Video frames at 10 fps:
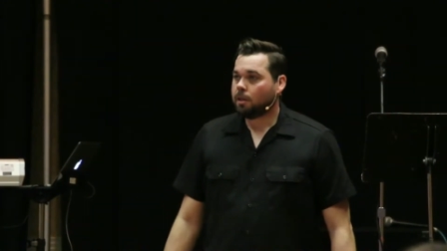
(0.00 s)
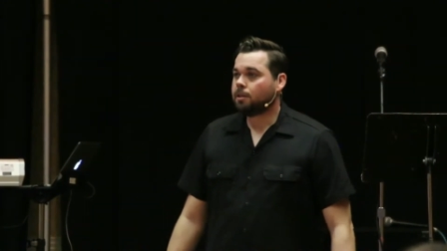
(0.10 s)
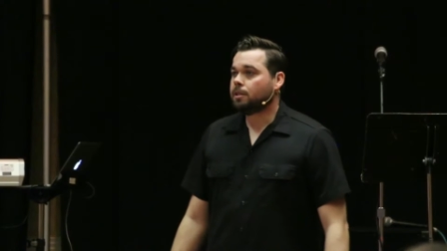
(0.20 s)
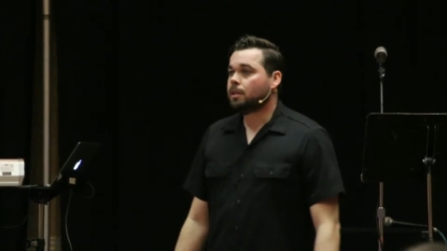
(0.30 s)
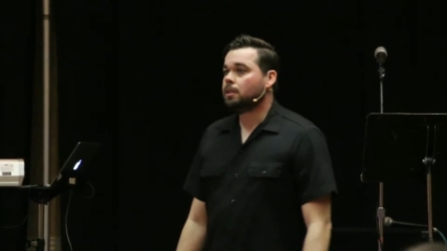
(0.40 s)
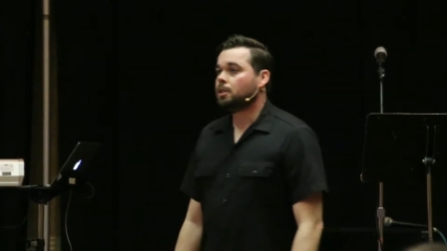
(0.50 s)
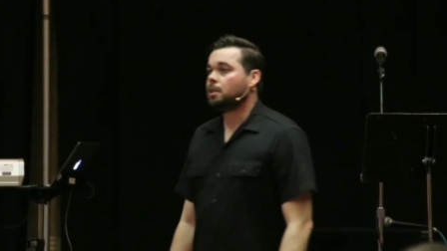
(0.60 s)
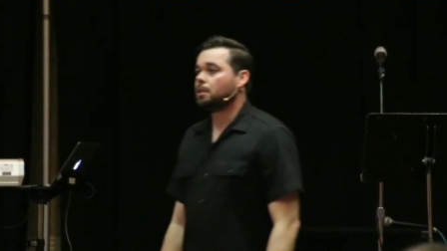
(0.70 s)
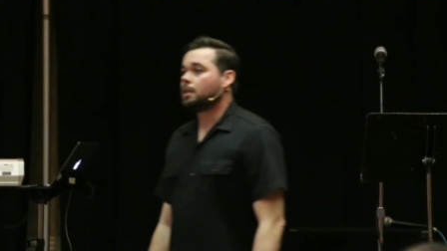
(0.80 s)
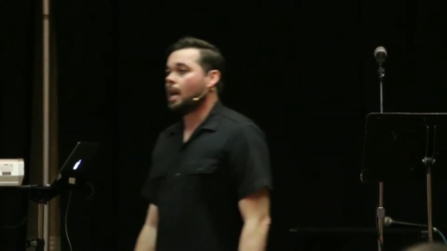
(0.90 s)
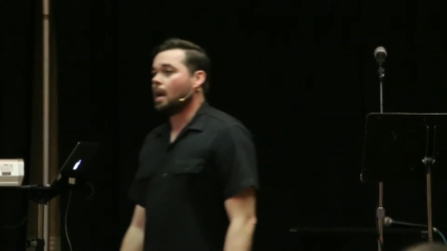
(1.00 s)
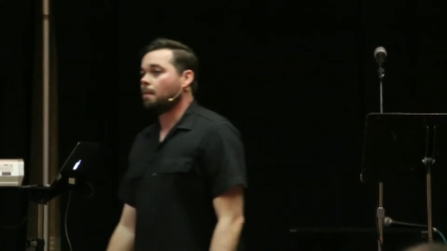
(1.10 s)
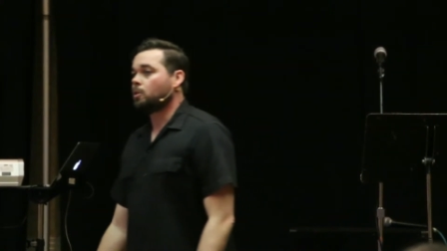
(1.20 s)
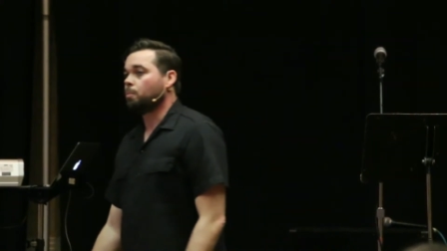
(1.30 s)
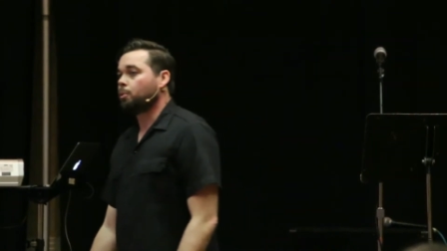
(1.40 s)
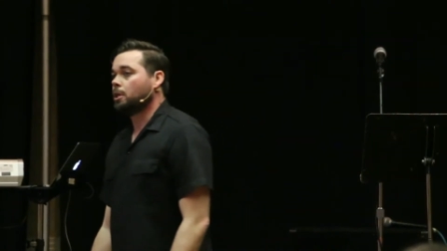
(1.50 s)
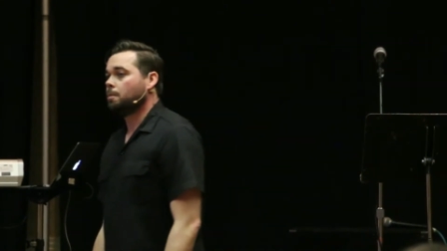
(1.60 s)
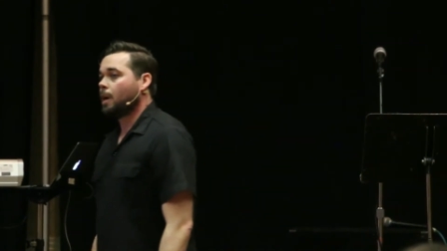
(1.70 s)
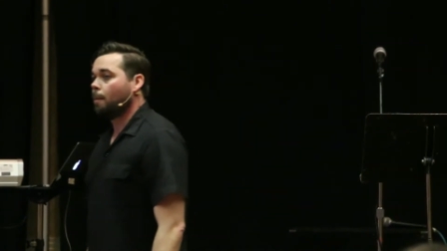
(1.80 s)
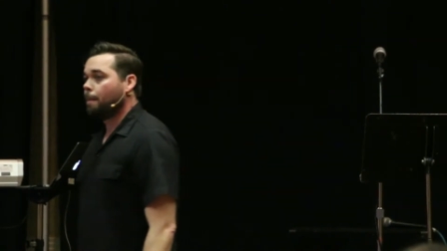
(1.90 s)
You see, Jesus came to preach
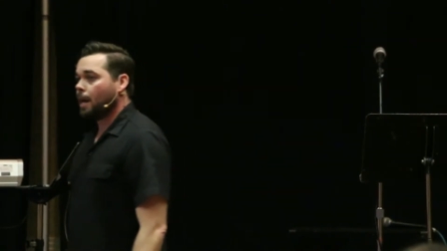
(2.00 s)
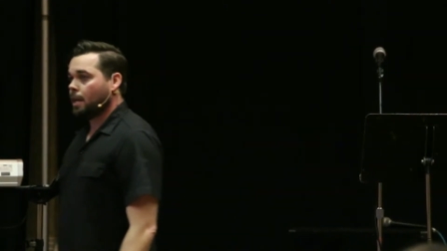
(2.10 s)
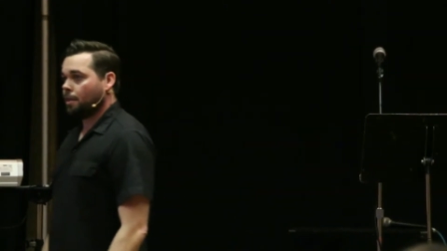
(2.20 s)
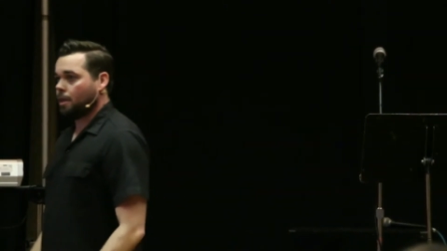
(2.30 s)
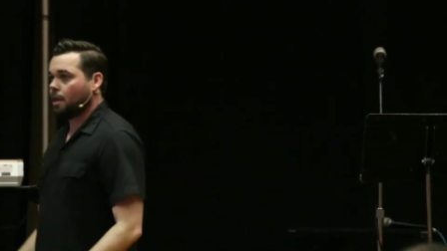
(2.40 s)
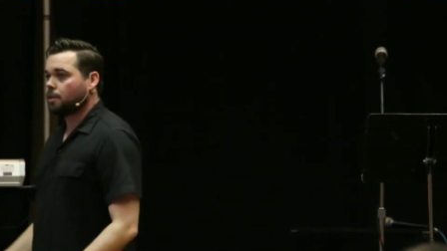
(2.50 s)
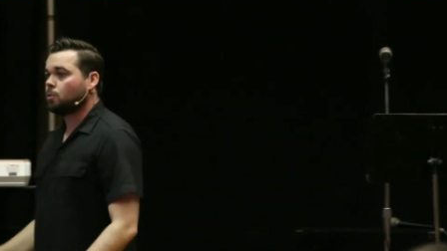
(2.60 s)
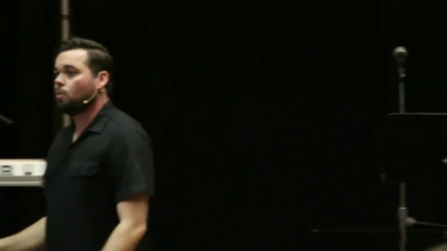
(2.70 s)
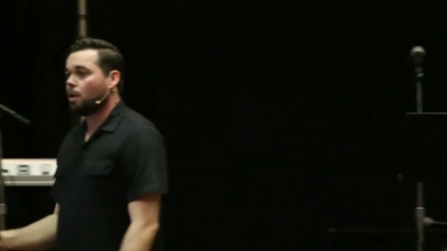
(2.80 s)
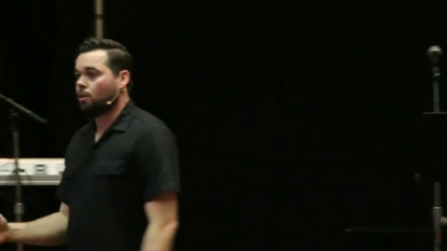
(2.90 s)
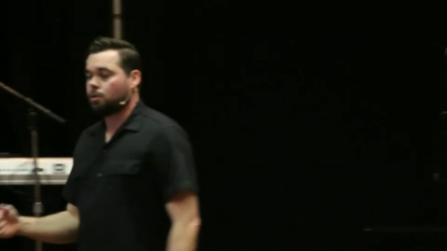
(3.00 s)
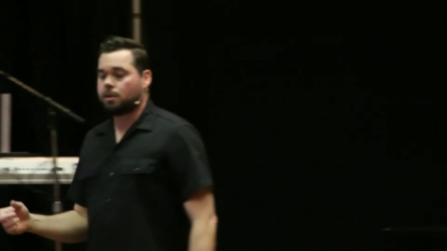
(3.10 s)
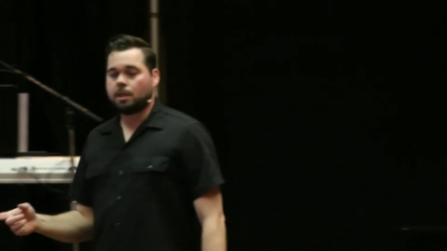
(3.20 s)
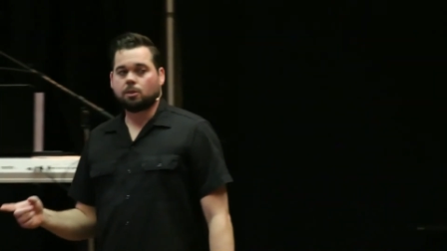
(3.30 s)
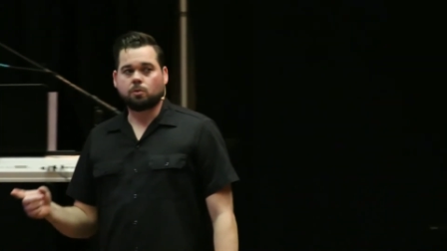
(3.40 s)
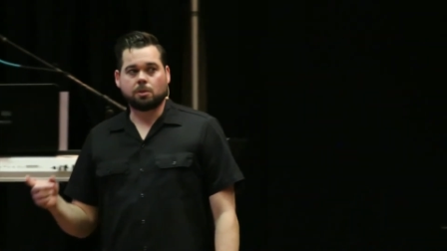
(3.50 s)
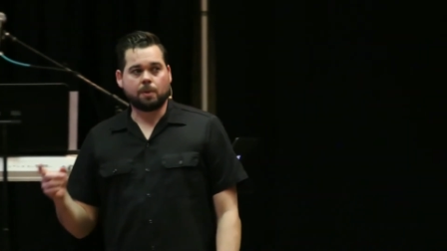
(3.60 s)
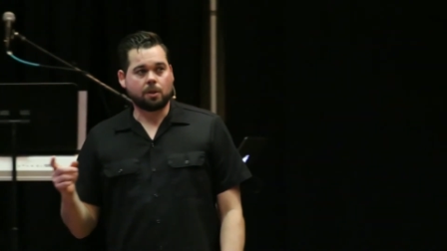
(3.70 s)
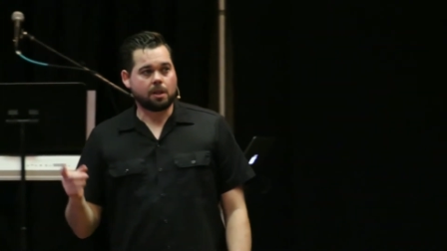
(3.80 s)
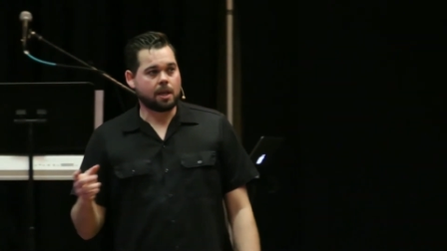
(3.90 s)
about many things, and one of those things was
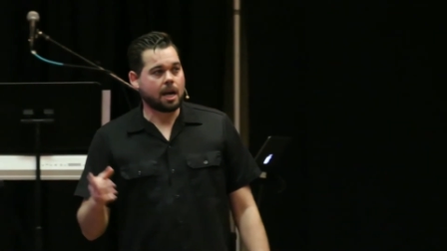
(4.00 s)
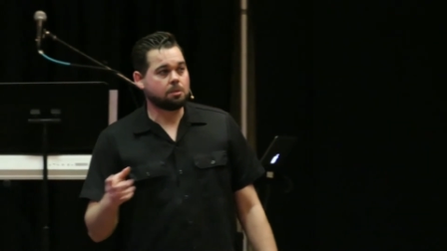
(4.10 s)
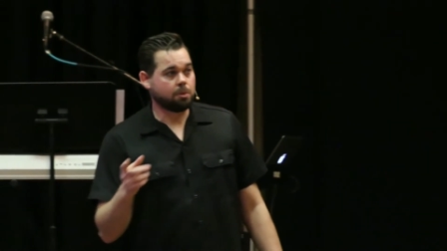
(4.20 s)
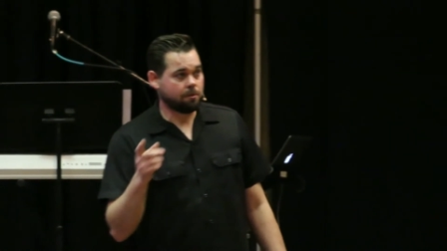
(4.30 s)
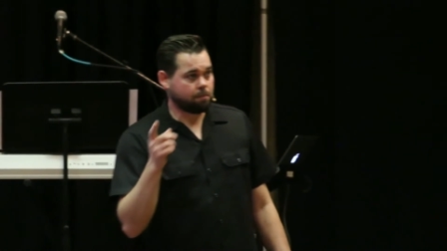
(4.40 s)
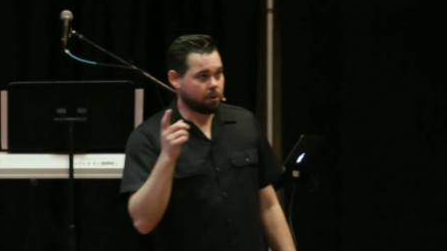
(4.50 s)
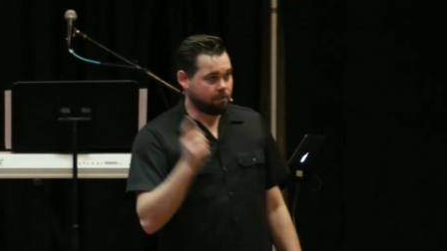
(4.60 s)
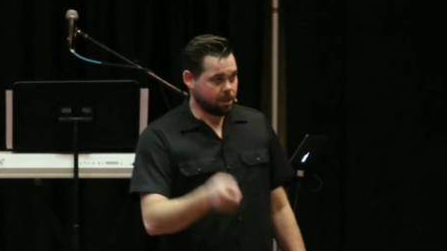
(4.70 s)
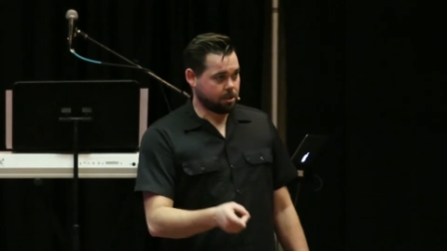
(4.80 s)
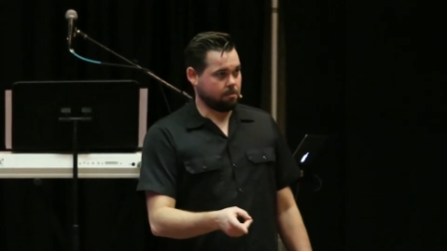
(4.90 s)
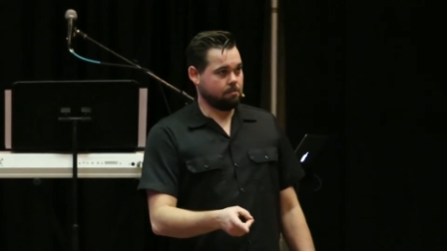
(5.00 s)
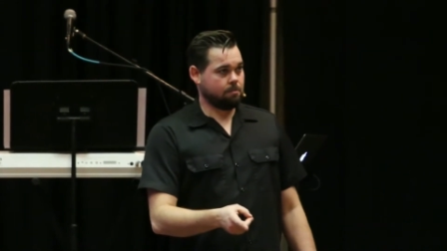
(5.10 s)
about the gospel of provision.